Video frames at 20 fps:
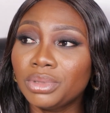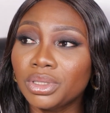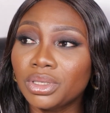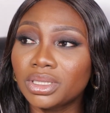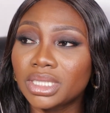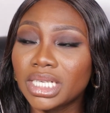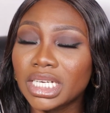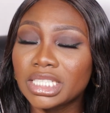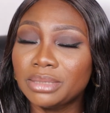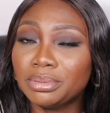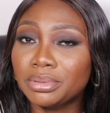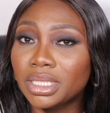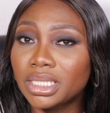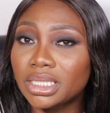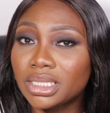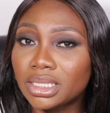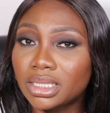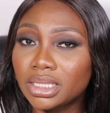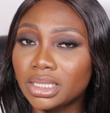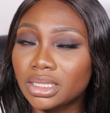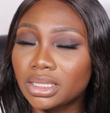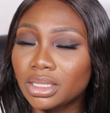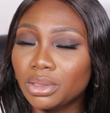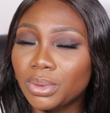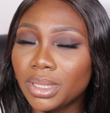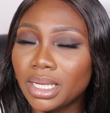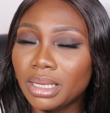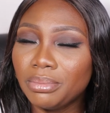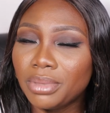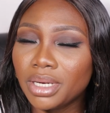because I experienced this a
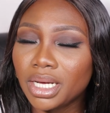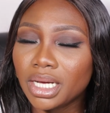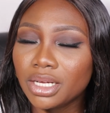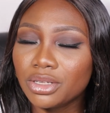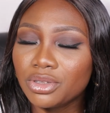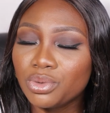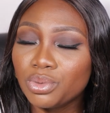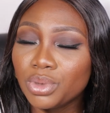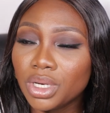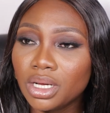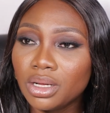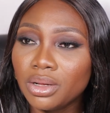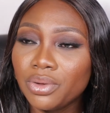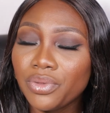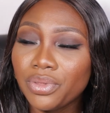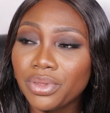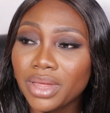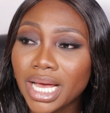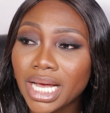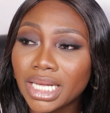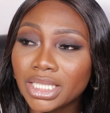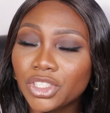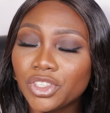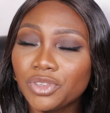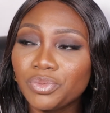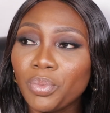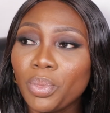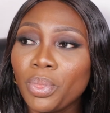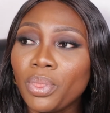while back as well, that